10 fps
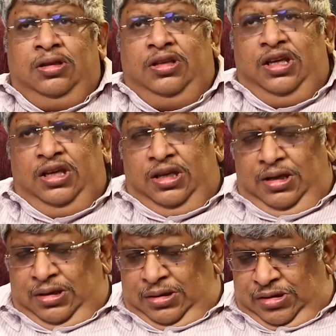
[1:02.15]

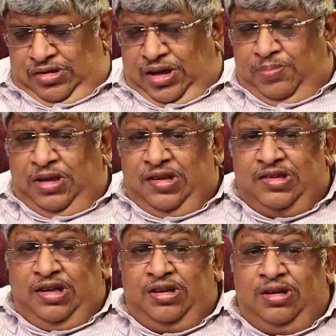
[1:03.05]
The
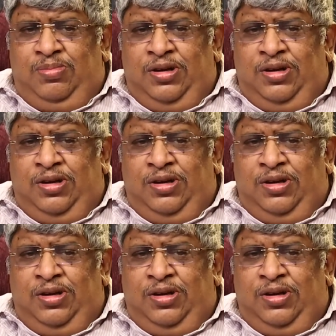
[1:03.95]
Japanese central